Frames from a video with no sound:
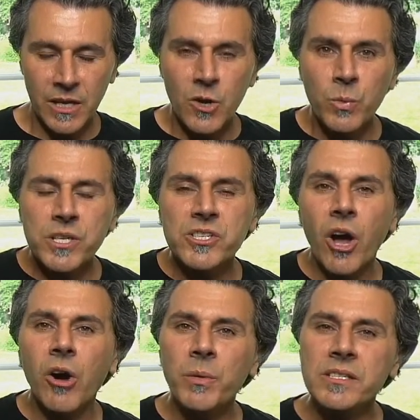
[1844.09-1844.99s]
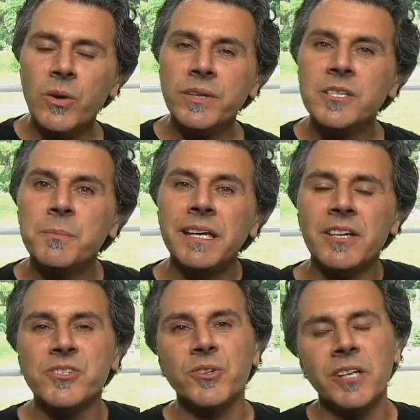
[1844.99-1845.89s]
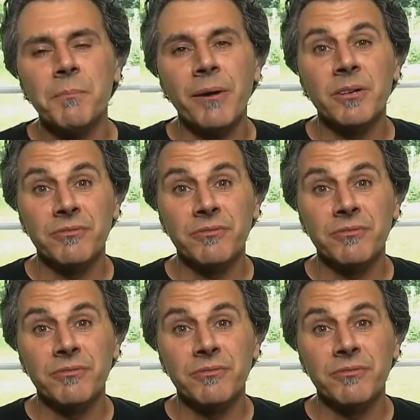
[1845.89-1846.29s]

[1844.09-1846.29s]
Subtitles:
which is always going to be a certain amount of